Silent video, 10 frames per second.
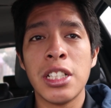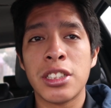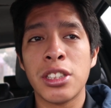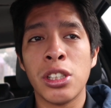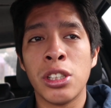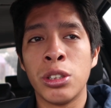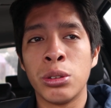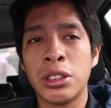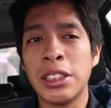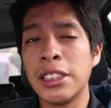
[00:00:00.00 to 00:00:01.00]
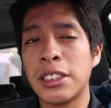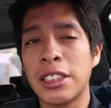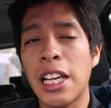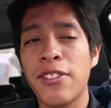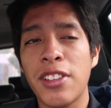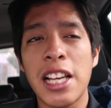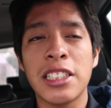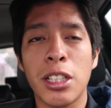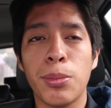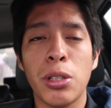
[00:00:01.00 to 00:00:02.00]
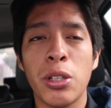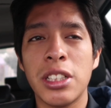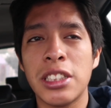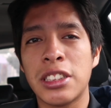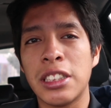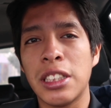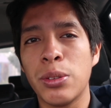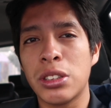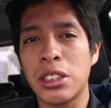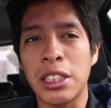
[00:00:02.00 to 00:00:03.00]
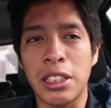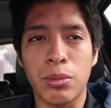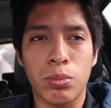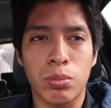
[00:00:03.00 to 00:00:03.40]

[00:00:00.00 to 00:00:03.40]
So since I've last uploaded, it was like